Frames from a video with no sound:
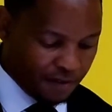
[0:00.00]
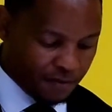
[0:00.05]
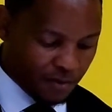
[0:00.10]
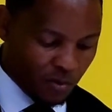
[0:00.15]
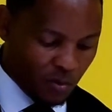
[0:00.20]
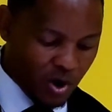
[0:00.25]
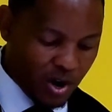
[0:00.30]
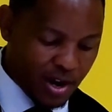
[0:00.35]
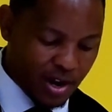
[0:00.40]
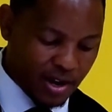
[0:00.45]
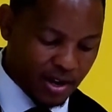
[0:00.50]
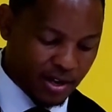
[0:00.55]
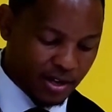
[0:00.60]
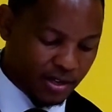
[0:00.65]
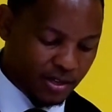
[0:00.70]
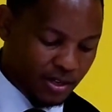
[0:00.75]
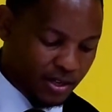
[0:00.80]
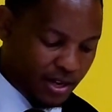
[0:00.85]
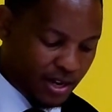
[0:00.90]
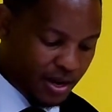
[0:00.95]
the word
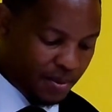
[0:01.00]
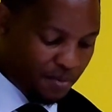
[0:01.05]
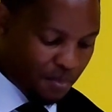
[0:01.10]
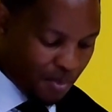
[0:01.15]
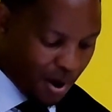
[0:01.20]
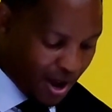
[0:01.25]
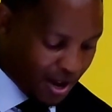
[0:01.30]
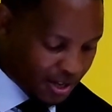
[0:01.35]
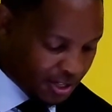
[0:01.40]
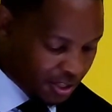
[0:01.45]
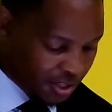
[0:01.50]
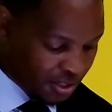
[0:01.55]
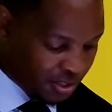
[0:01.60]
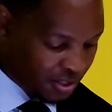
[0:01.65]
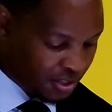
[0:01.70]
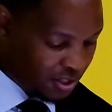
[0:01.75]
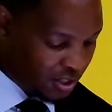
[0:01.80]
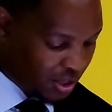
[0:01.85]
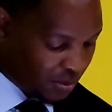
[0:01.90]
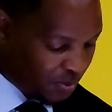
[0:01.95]
in much
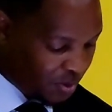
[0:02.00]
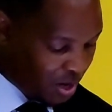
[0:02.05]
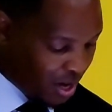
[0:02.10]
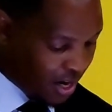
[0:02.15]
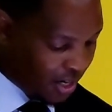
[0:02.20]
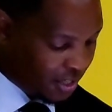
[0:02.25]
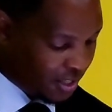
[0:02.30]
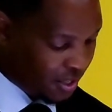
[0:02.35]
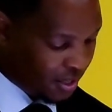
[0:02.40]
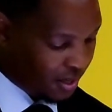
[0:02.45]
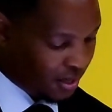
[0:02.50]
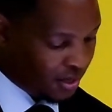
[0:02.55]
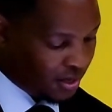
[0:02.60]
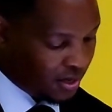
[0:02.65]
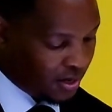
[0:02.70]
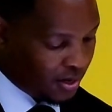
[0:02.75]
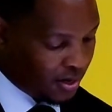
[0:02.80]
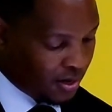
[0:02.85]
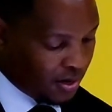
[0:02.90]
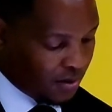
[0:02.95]
tribulation
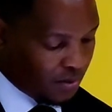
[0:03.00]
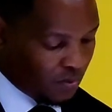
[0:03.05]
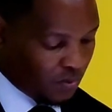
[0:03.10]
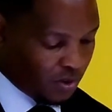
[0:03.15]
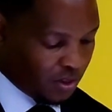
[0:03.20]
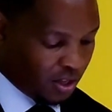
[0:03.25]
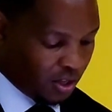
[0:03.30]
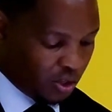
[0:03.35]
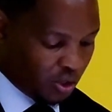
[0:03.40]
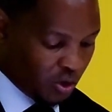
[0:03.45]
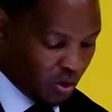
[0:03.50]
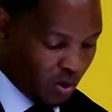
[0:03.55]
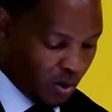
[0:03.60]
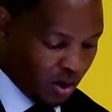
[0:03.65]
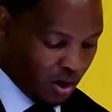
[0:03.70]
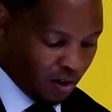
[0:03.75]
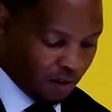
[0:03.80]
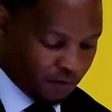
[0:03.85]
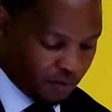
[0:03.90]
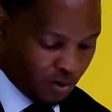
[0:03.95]
with the joy
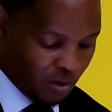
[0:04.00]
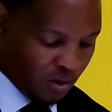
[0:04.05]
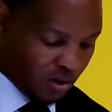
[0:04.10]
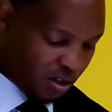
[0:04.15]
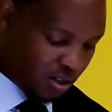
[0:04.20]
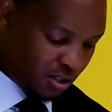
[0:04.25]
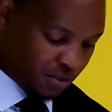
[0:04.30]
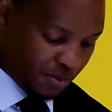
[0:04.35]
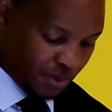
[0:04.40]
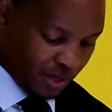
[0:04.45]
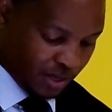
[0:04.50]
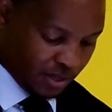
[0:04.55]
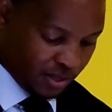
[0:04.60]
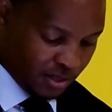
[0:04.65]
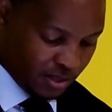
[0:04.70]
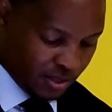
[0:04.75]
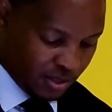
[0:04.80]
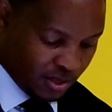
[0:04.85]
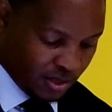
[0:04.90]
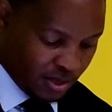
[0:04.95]
of the Holy Spirit
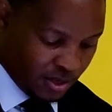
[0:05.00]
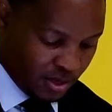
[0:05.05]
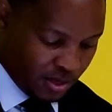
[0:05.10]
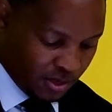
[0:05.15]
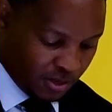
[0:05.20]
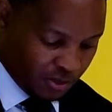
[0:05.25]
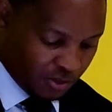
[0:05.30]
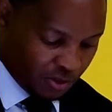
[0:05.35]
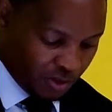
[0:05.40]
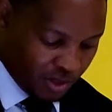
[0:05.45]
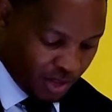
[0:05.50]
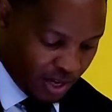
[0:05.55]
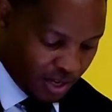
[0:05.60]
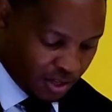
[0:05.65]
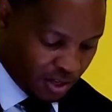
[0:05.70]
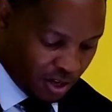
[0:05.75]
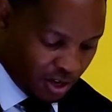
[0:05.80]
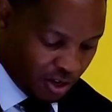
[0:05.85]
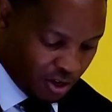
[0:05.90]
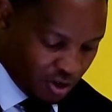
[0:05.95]
so
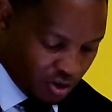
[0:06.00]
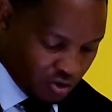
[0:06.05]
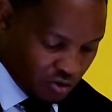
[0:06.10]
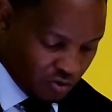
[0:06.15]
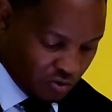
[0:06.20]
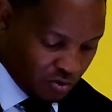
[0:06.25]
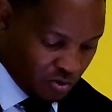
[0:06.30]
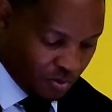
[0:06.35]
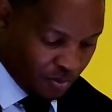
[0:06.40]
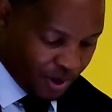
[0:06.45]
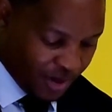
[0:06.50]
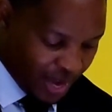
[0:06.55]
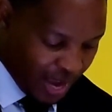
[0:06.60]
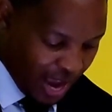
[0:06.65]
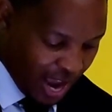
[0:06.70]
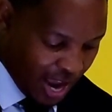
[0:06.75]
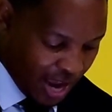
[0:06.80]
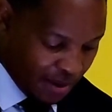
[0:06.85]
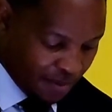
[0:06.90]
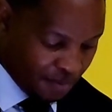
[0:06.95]
that you
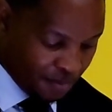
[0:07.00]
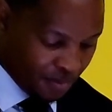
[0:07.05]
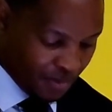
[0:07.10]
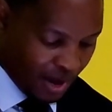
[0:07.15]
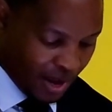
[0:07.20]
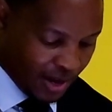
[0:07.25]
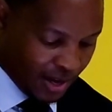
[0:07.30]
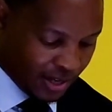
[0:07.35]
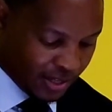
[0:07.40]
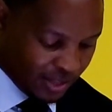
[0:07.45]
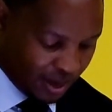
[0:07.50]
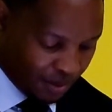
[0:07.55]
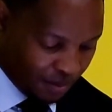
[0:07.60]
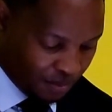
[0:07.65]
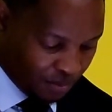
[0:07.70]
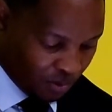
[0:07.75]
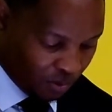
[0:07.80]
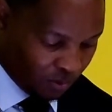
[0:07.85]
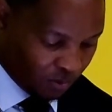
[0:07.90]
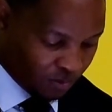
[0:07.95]
became an
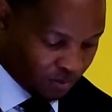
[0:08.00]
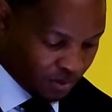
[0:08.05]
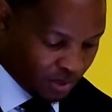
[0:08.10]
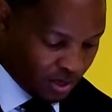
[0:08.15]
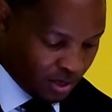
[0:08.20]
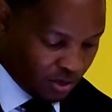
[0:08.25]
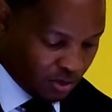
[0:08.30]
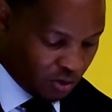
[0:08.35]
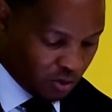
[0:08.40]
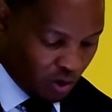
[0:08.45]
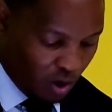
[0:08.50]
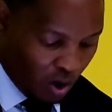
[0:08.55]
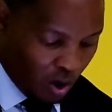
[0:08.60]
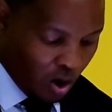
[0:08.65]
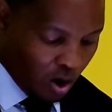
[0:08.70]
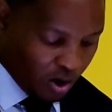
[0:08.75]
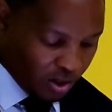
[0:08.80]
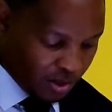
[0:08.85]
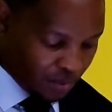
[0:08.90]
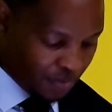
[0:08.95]
example to
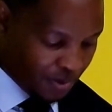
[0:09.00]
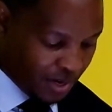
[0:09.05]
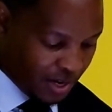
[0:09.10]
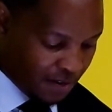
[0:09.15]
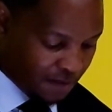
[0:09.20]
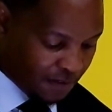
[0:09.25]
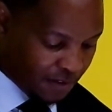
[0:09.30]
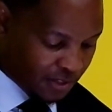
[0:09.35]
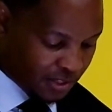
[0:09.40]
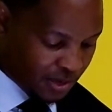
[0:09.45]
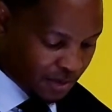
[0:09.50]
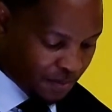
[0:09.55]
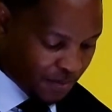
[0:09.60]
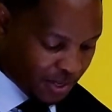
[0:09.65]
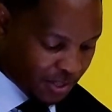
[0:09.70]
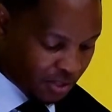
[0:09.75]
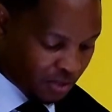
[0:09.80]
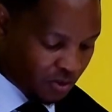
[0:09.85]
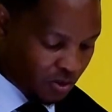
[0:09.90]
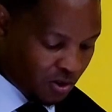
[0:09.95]
all the believers in
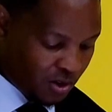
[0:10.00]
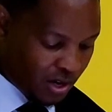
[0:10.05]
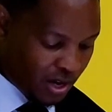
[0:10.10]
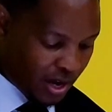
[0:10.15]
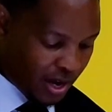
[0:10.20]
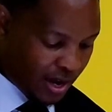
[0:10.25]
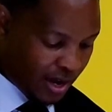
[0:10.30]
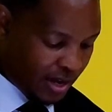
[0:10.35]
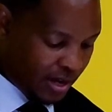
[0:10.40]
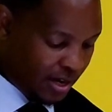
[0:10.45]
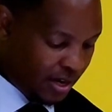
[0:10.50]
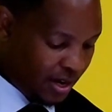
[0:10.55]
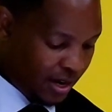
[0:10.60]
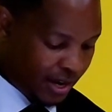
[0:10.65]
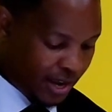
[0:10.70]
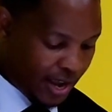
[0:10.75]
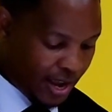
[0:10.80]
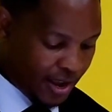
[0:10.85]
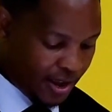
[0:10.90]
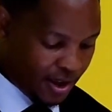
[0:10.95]
Macedonia and in
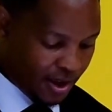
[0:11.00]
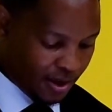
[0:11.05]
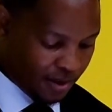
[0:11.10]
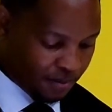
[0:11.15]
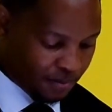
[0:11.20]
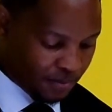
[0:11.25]
Achaia.